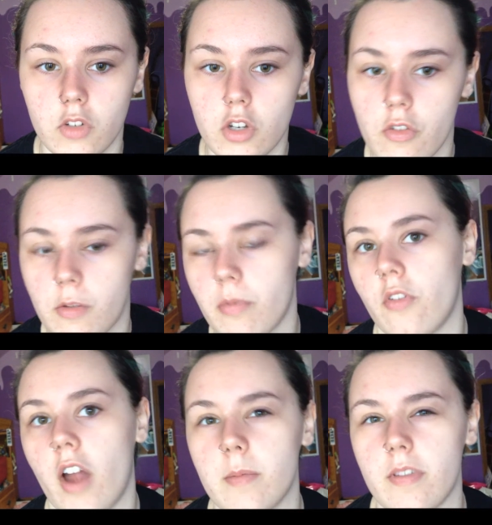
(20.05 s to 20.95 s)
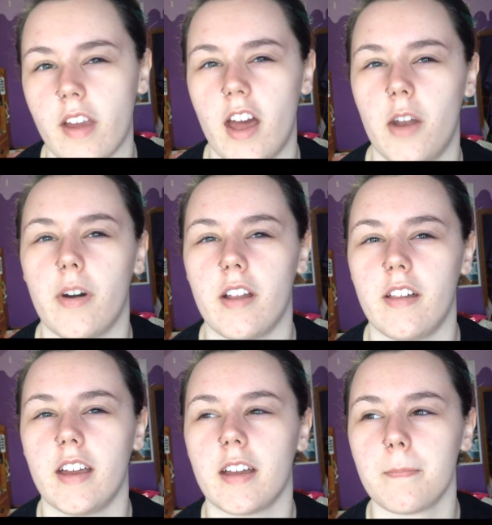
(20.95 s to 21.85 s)
new subscribers, I kind of want to
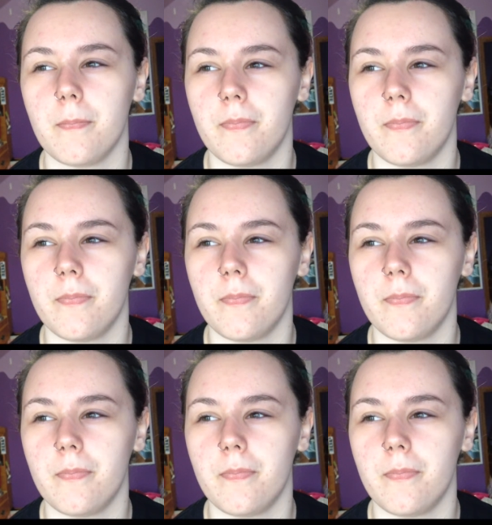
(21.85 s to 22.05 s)
like